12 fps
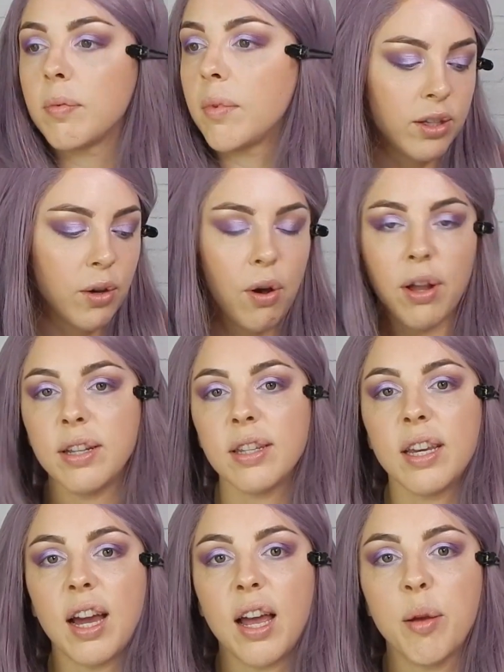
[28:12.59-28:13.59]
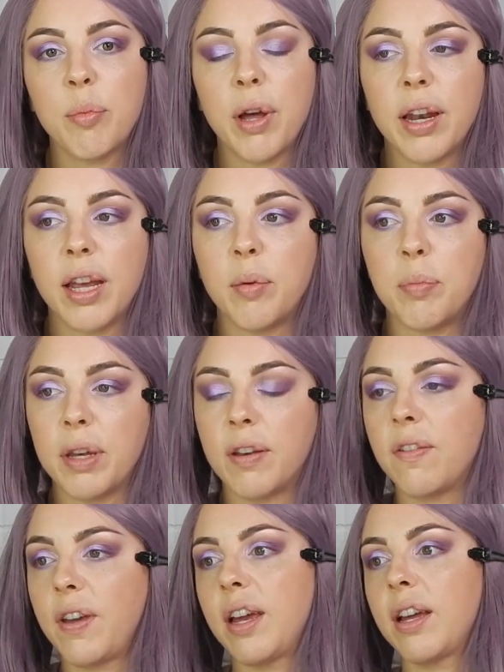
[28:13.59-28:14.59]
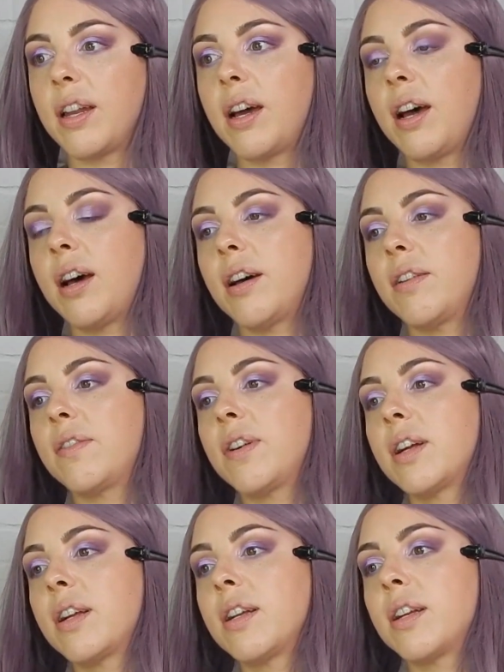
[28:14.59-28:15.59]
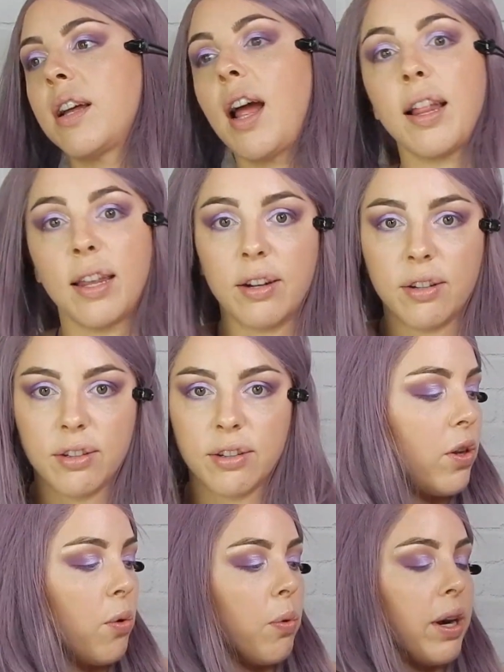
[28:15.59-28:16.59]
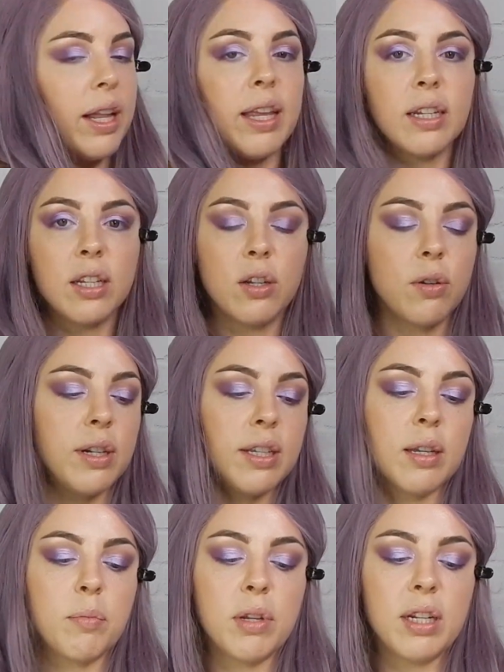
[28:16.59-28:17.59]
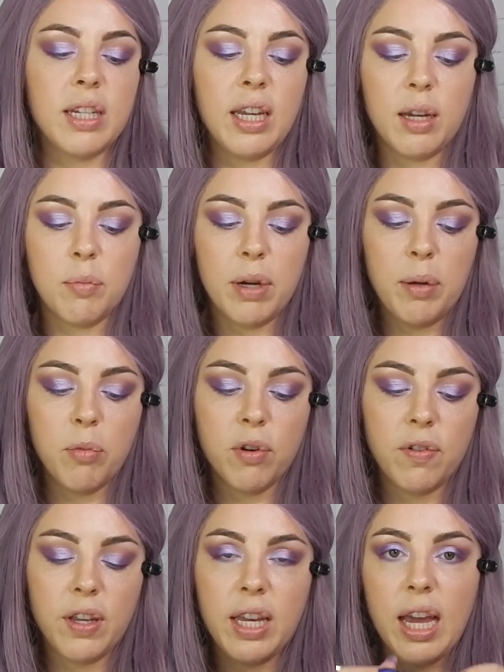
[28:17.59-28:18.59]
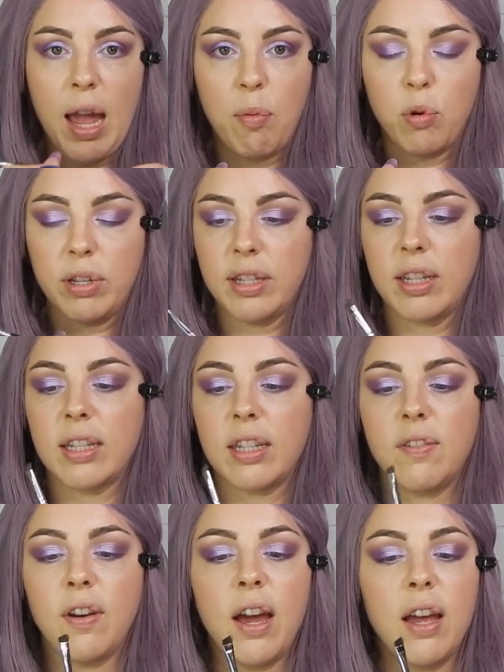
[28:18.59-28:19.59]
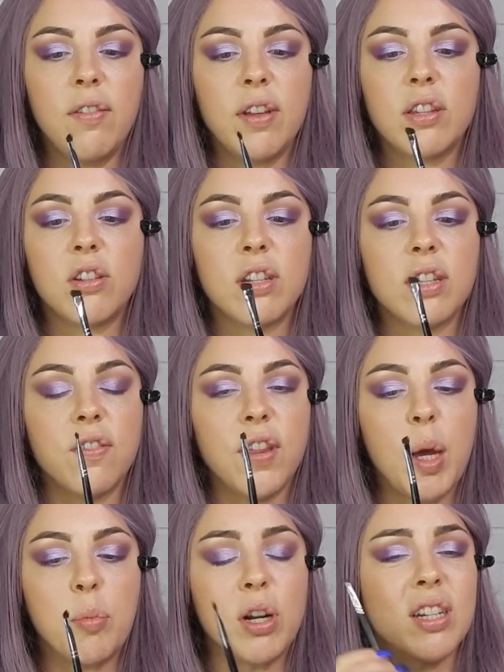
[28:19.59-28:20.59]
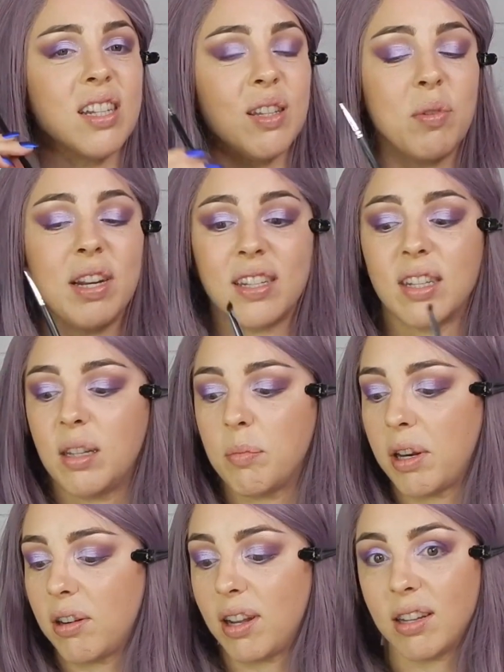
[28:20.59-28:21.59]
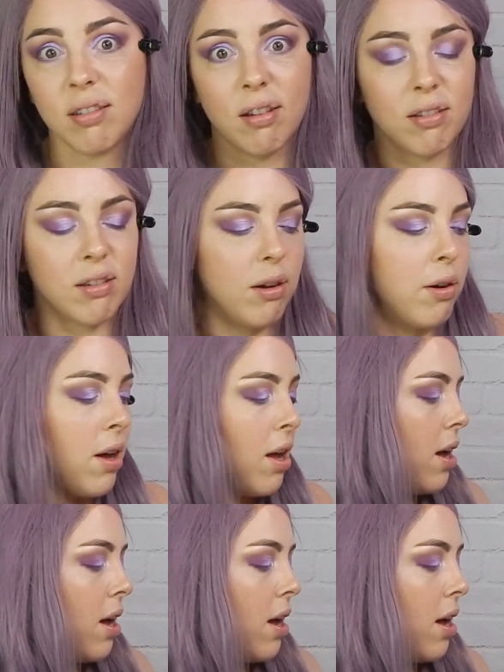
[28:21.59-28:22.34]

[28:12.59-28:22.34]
So honestly, I am not a big fan of eyeliners. So what I like to do is I'm going to take my Morphe M165. It's just a flat brush. This one has seen better days also.